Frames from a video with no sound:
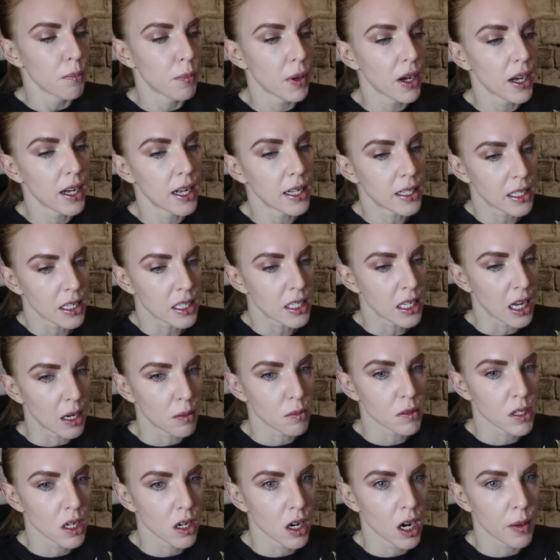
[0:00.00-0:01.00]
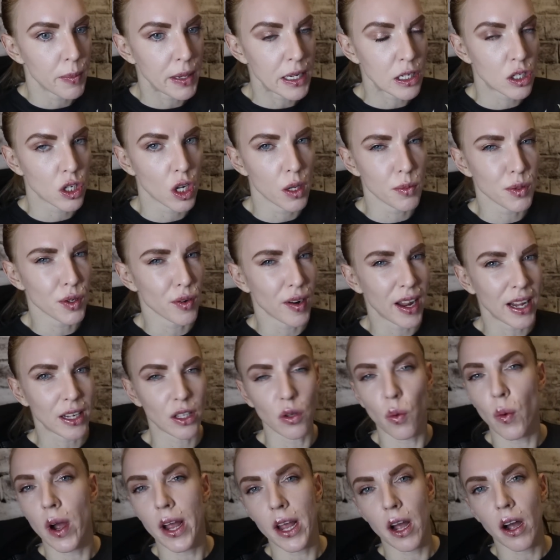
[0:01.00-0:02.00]
but at the same time, in terms of like
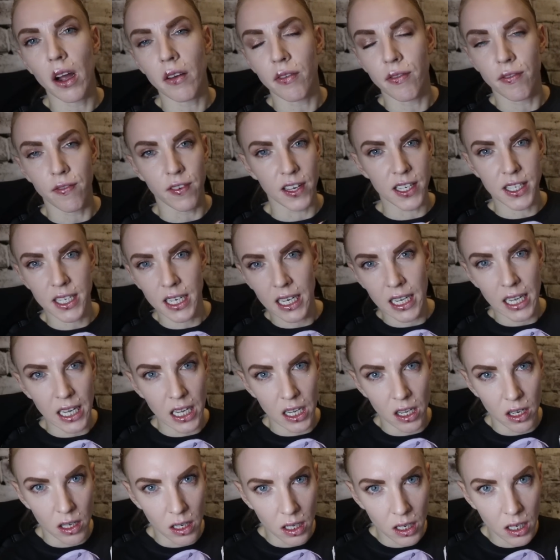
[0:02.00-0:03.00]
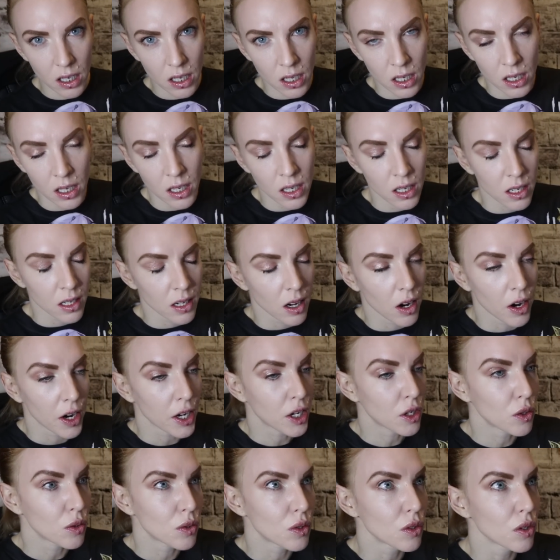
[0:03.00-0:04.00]
the way I physically look, I
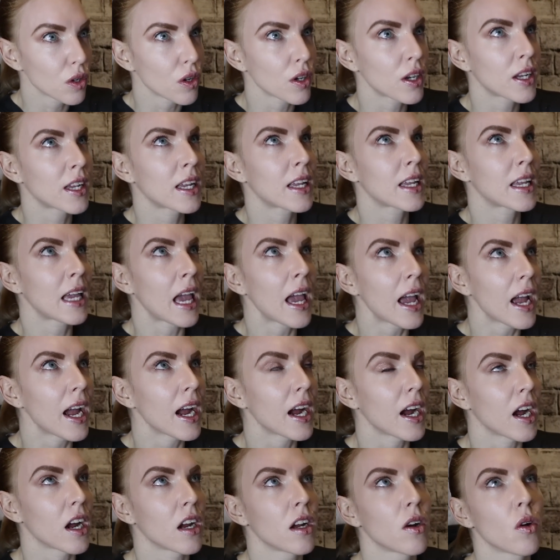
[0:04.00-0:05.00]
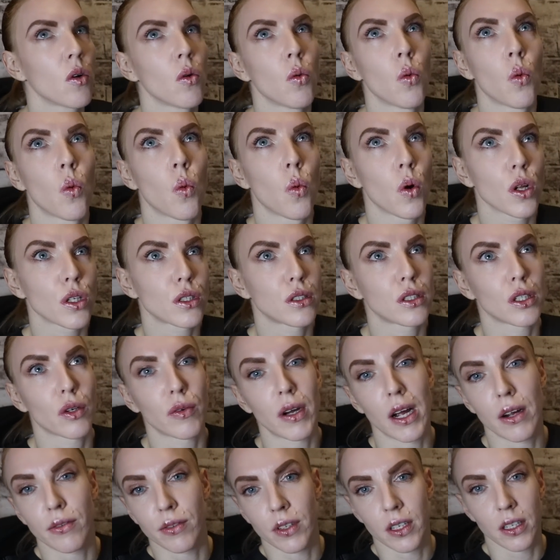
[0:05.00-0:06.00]
could not care
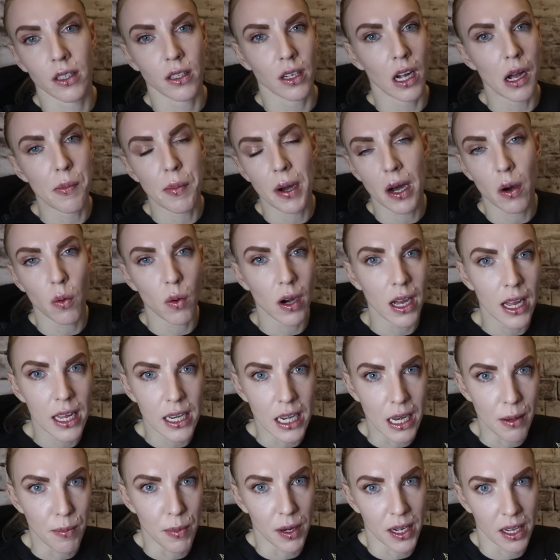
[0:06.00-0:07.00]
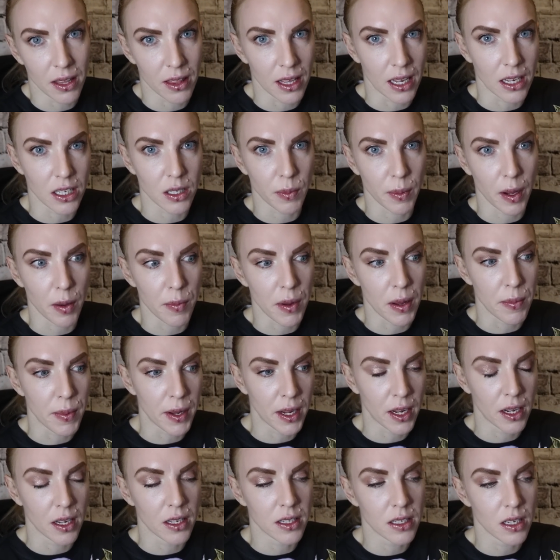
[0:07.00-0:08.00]
whatsoever about what anybody thinks about me
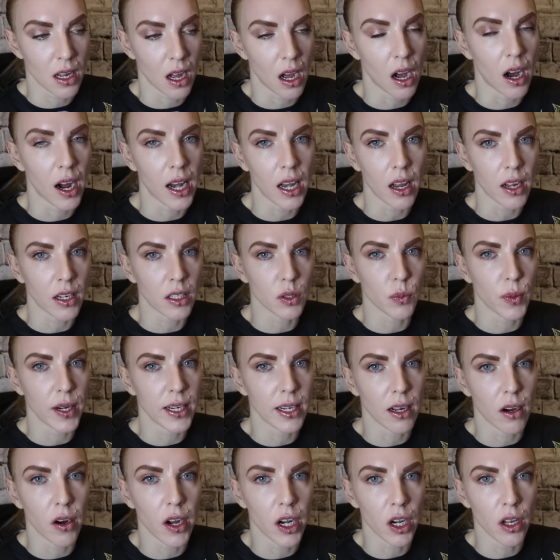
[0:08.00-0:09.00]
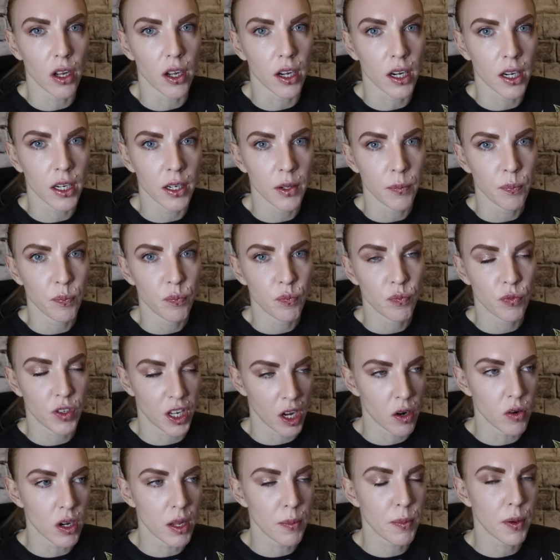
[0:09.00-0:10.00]
because I like the way that I look.
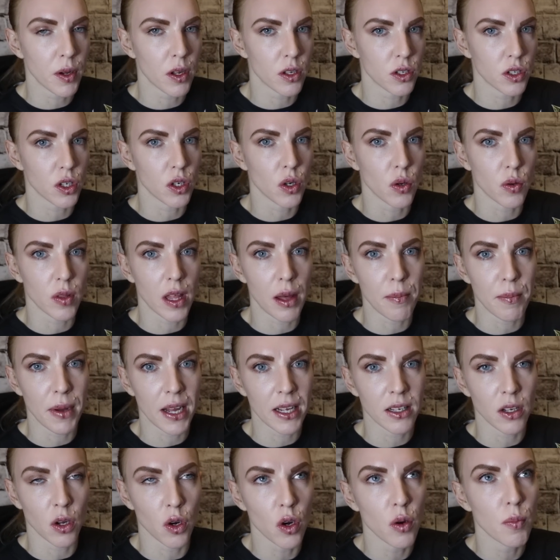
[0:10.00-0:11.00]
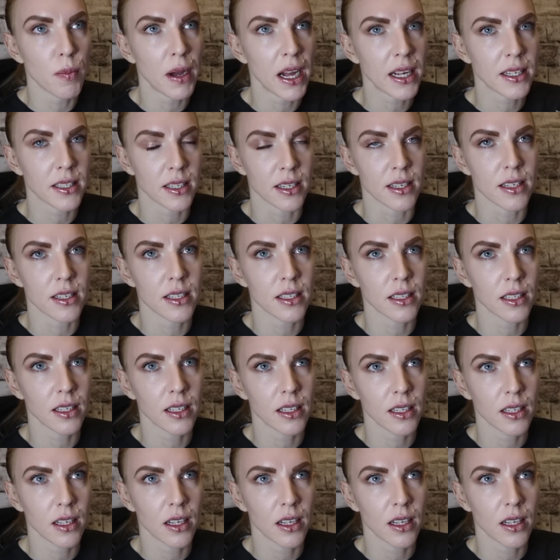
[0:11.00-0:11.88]
The only person who that ma- who matters